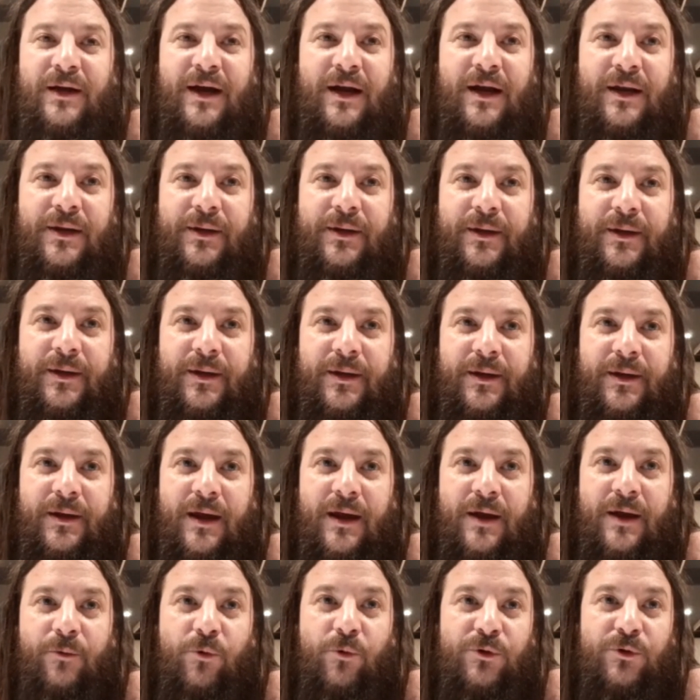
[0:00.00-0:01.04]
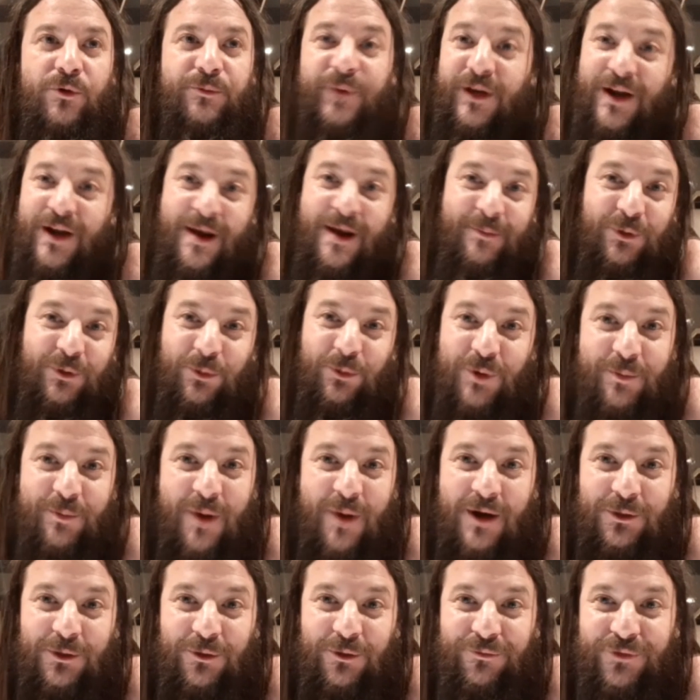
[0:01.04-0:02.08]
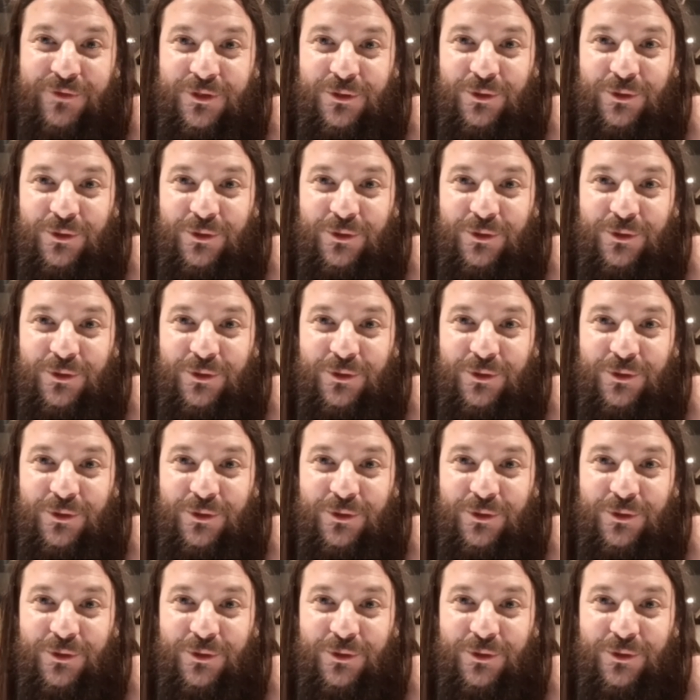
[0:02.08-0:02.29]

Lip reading: And I was very happy to be part of it,